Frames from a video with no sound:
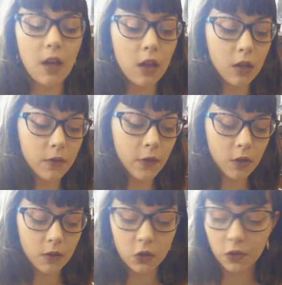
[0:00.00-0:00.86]
the color of
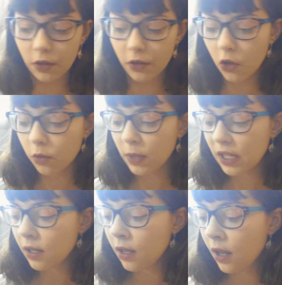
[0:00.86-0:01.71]
her original
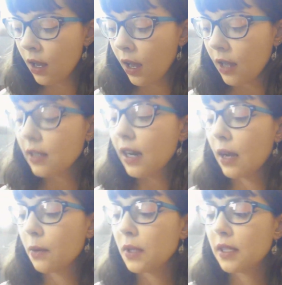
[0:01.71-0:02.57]
obi, and then
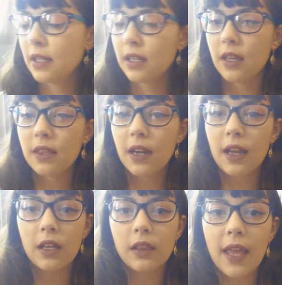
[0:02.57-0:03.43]
I was thinking that I
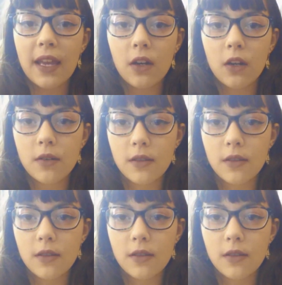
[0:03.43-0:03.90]
could layer